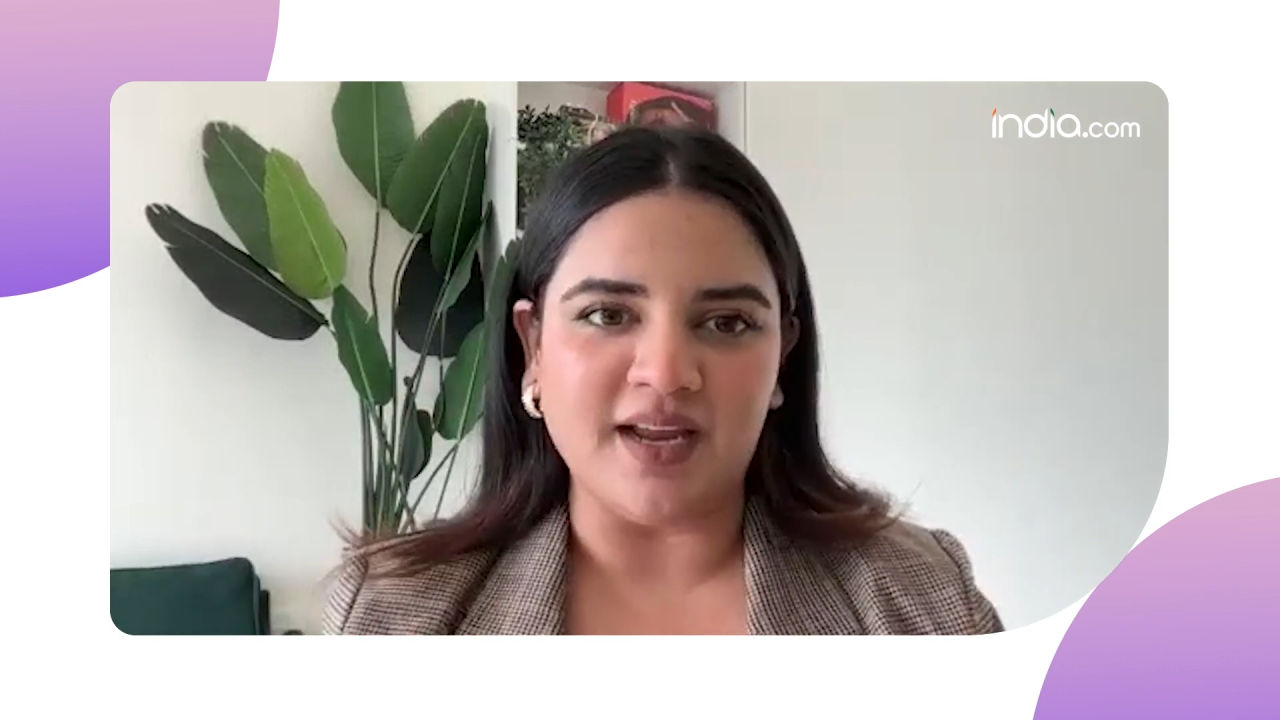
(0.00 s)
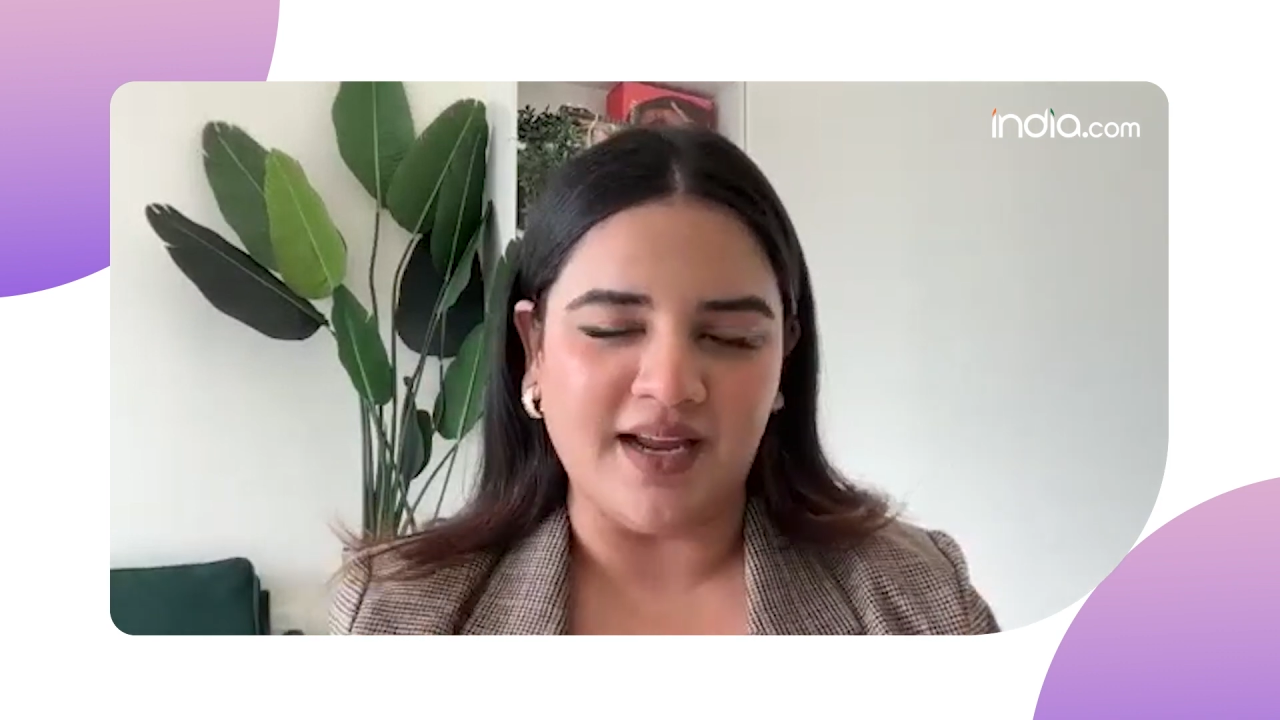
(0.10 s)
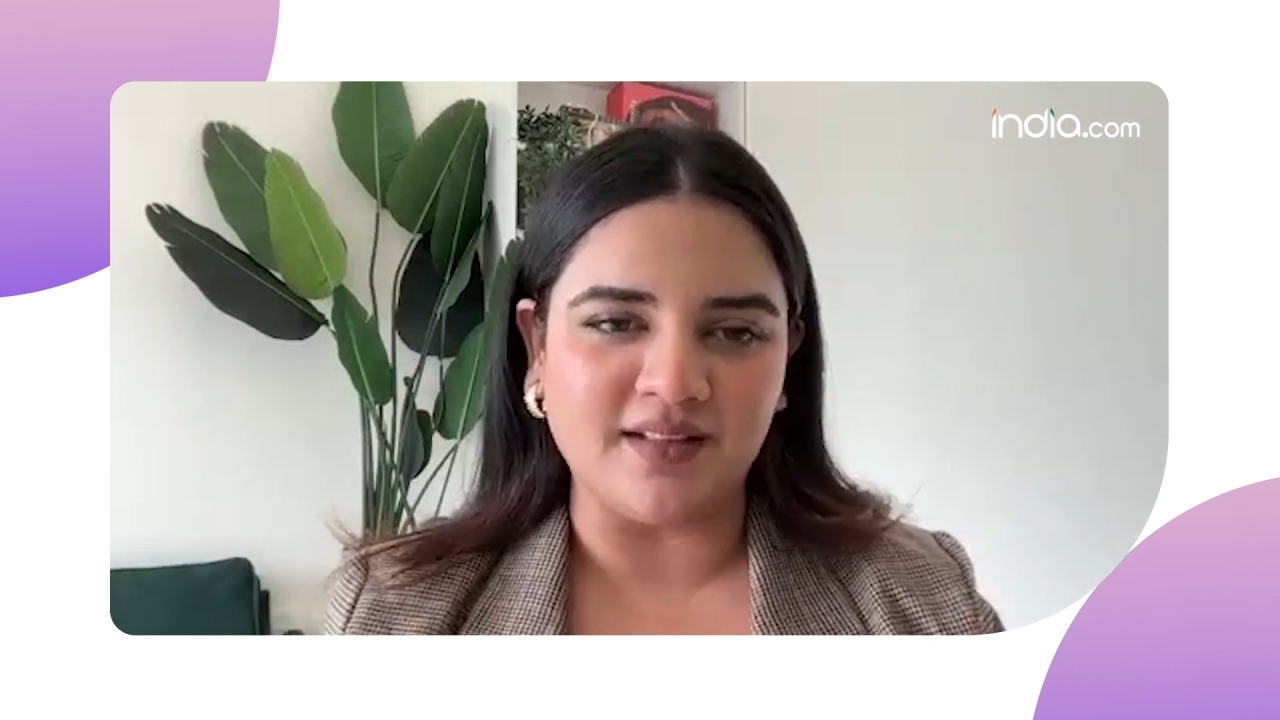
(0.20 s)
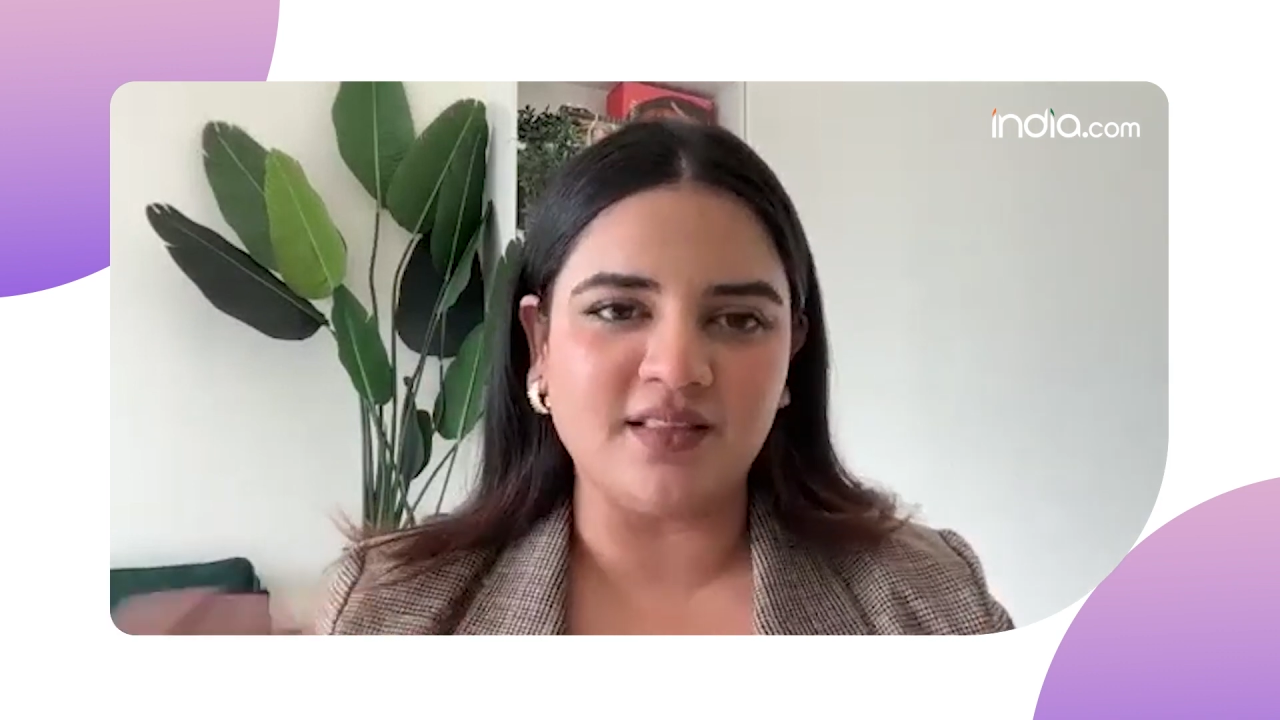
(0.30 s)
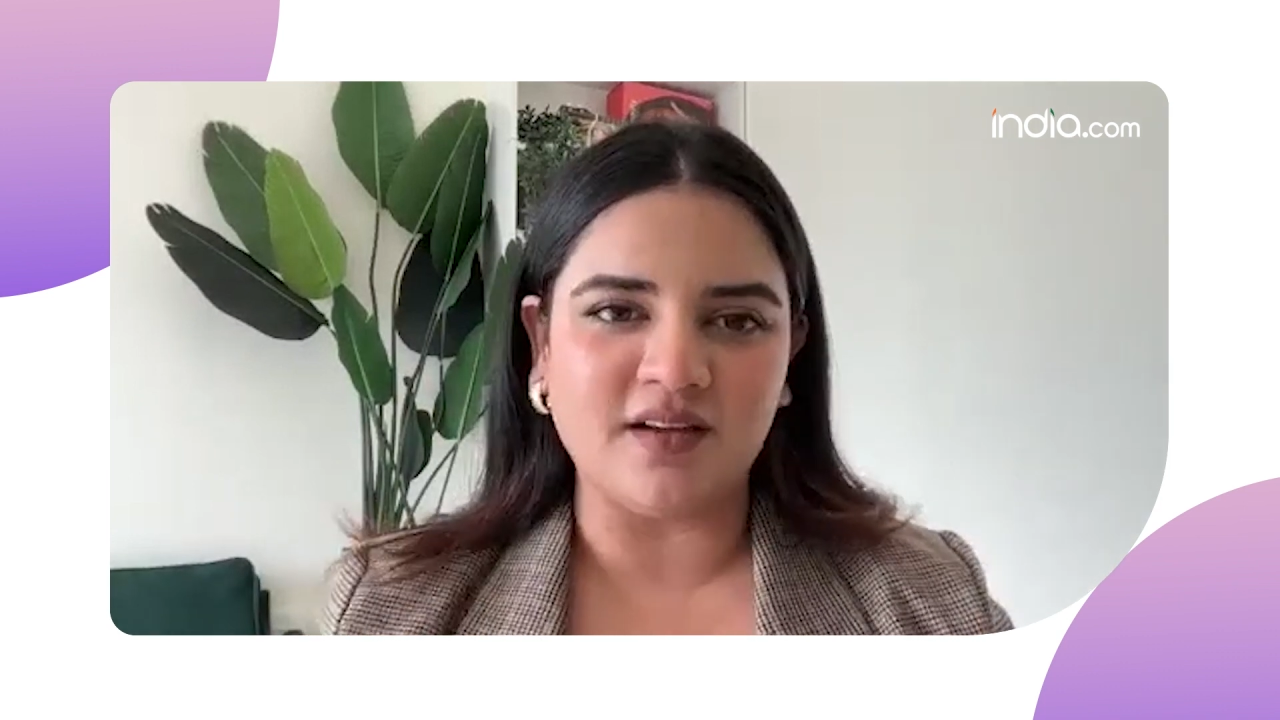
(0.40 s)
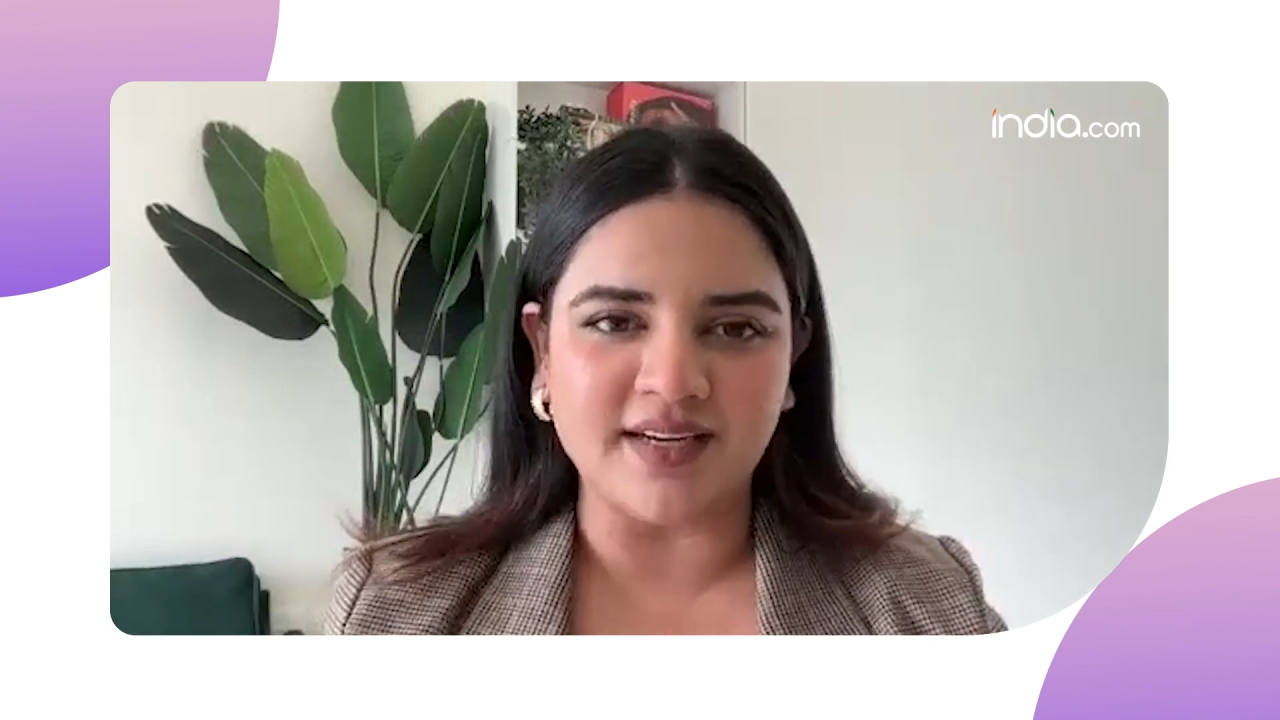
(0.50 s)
in the